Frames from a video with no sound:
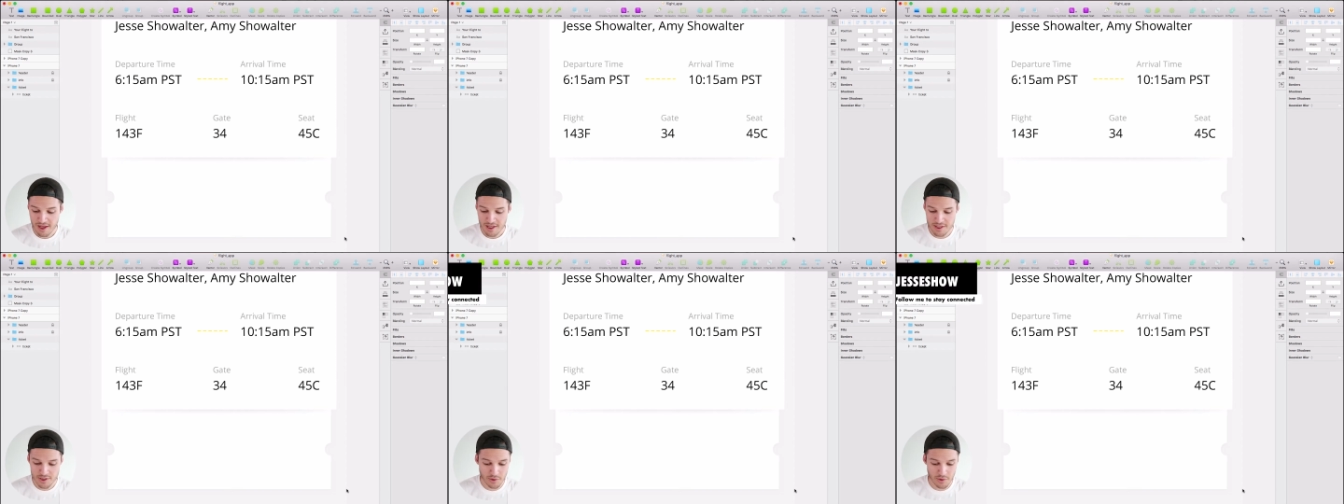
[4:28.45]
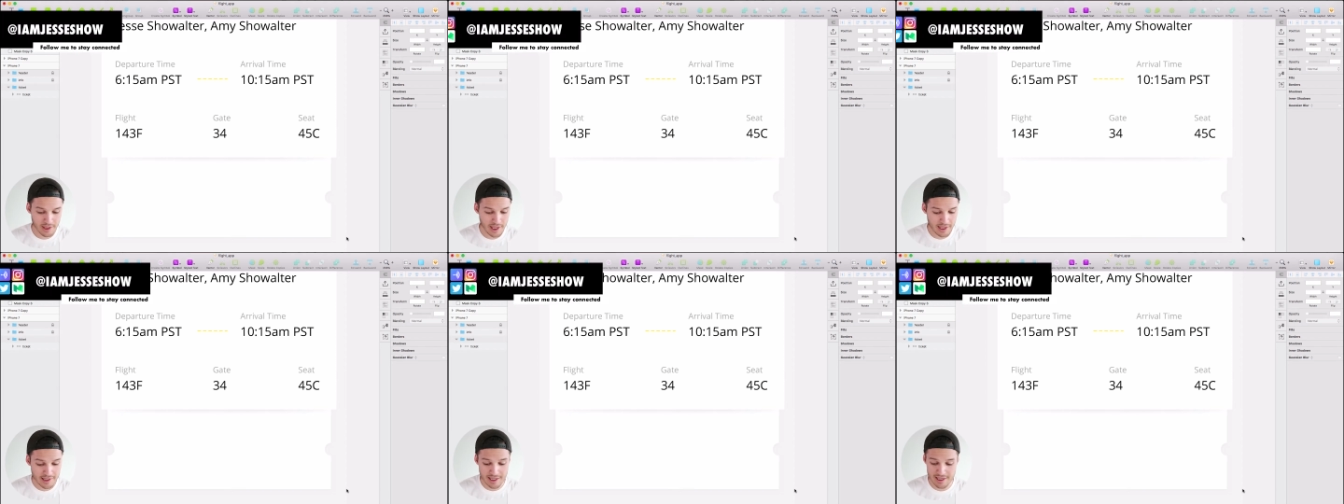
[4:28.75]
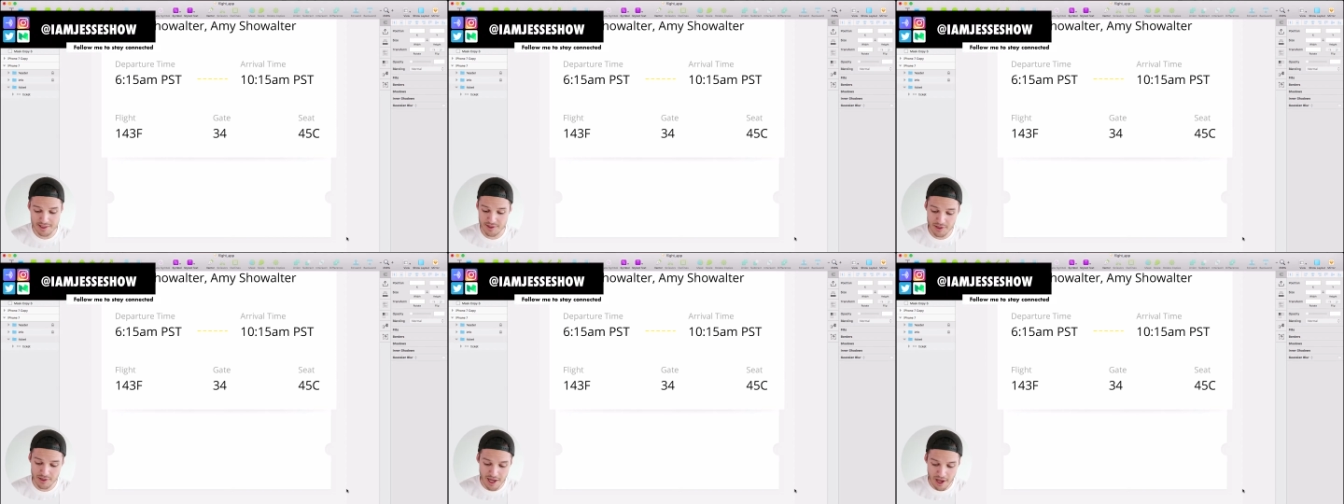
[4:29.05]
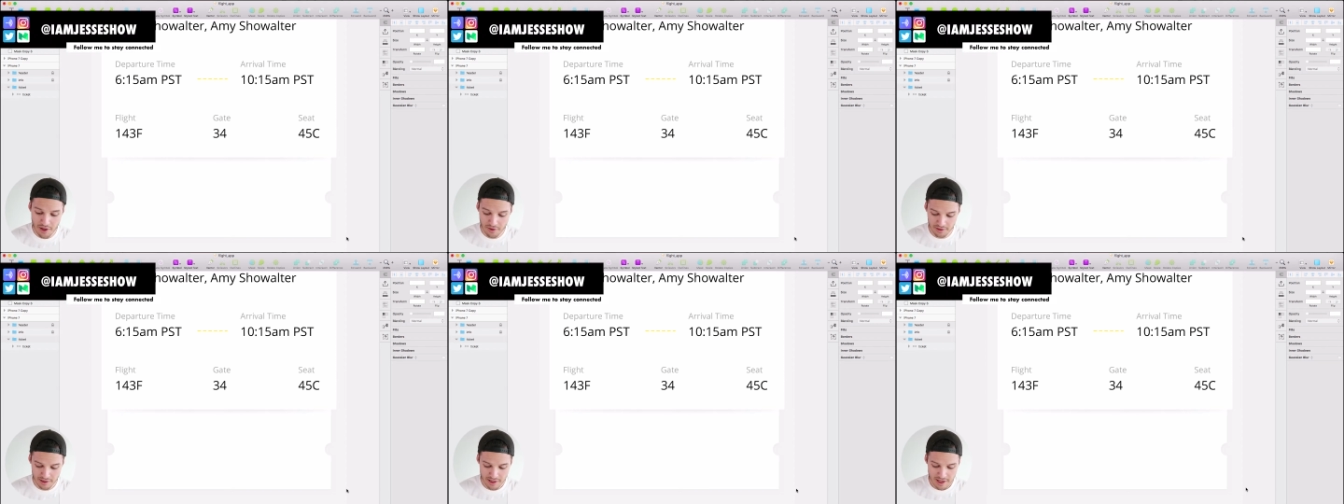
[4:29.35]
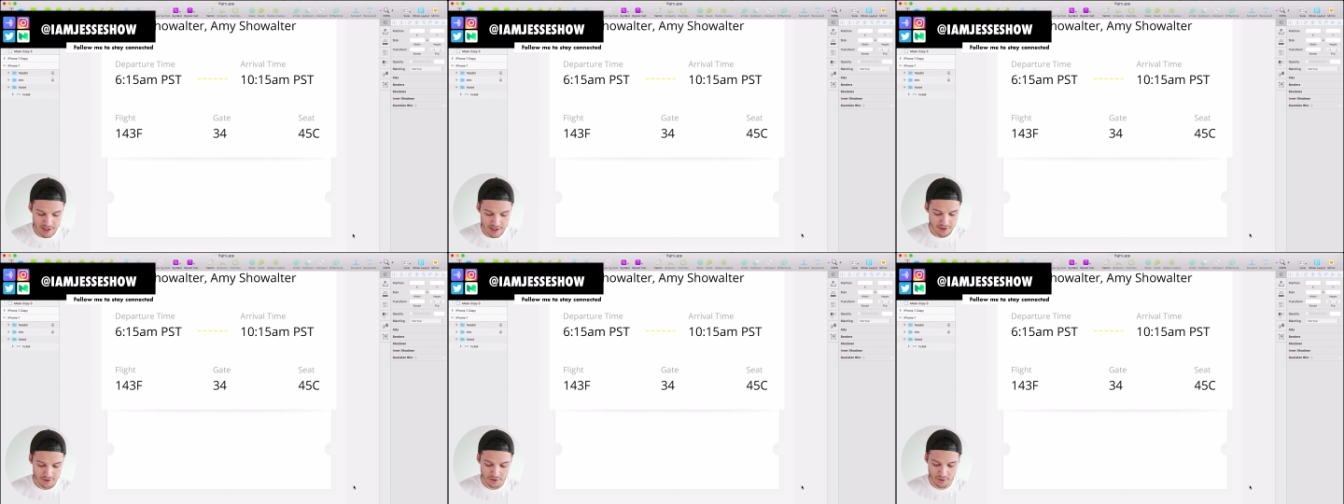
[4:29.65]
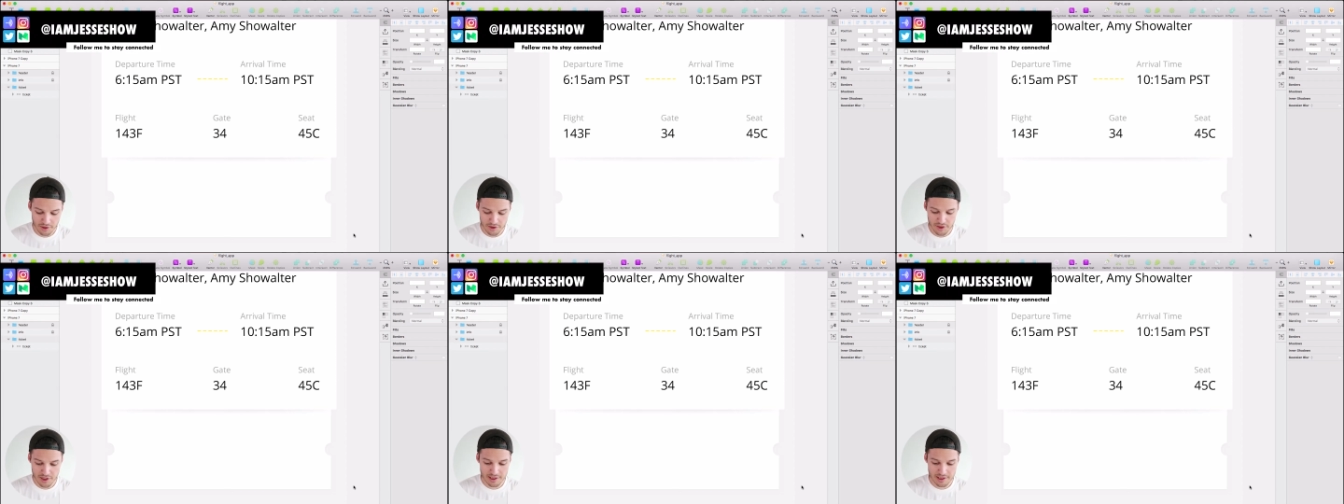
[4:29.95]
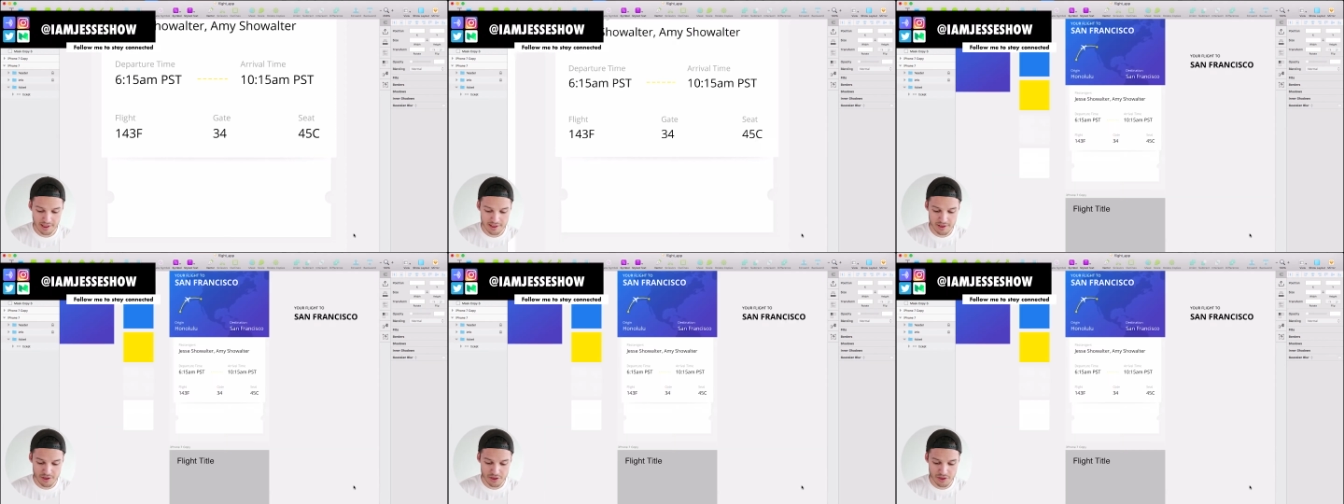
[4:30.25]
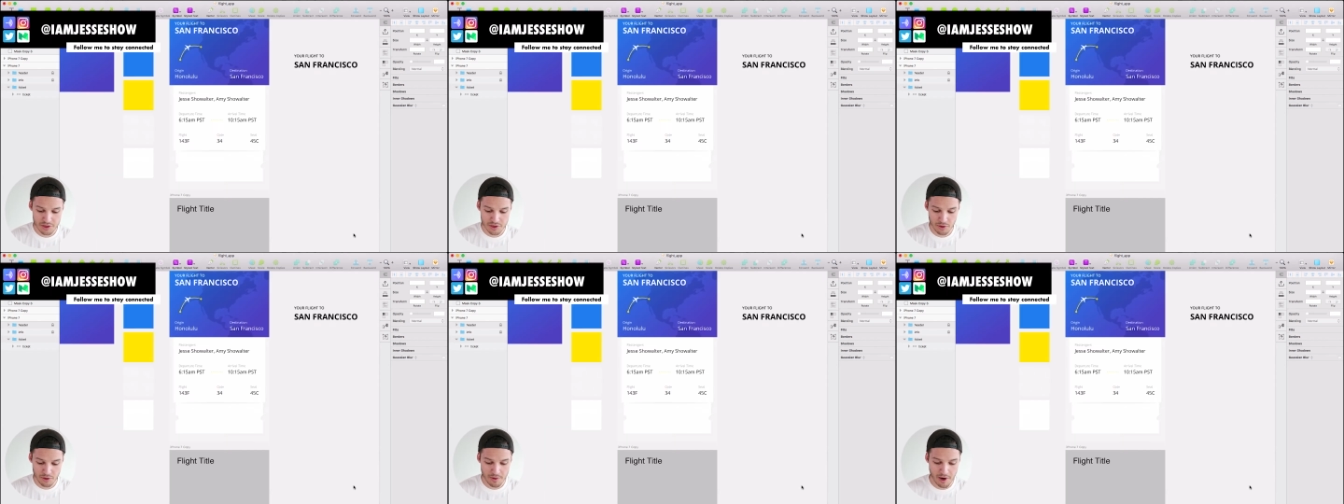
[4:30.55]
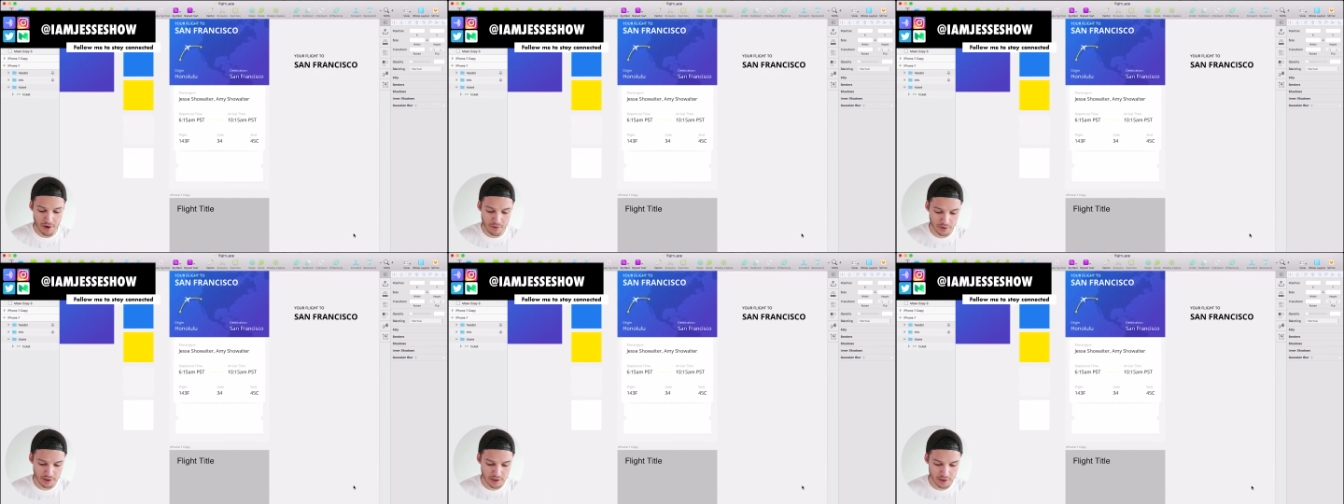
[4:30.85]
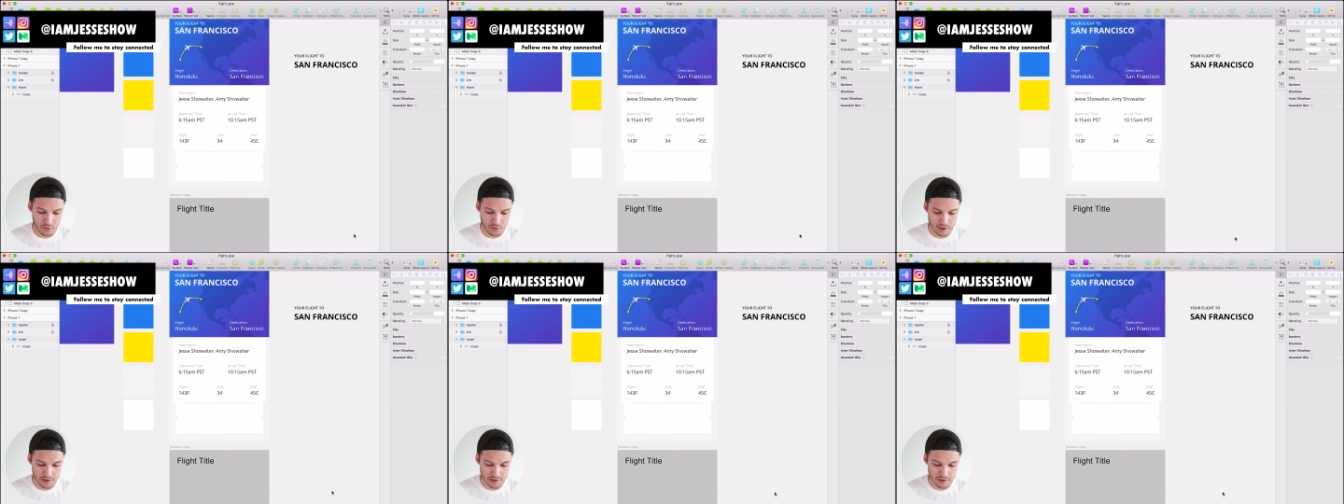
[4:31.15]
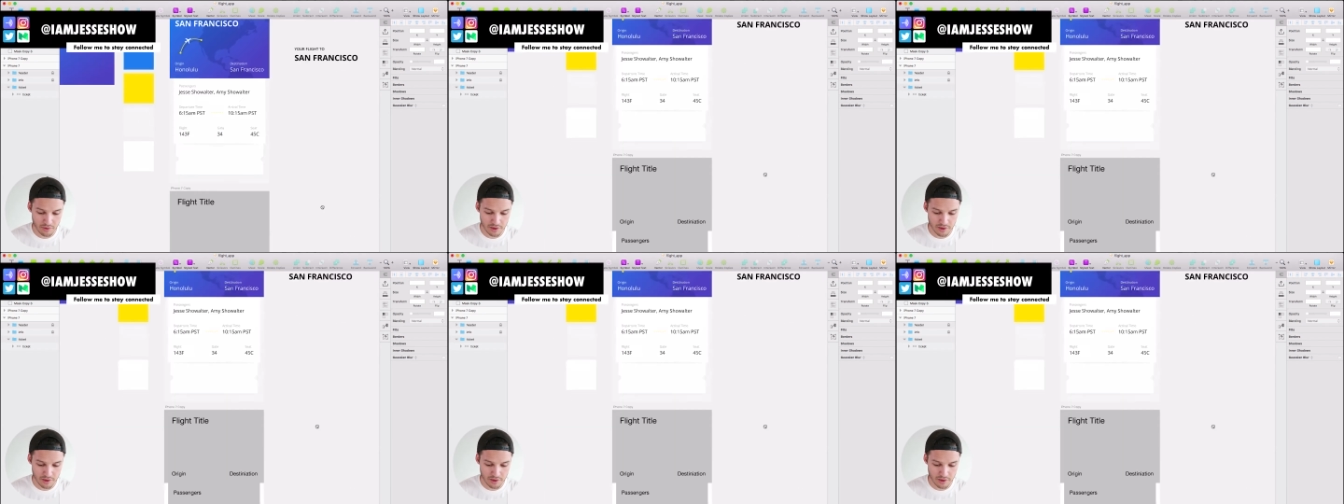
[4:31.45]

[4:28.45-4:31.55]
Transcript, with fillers: And so I like that. So now the only thing, let's just zoom out really quick.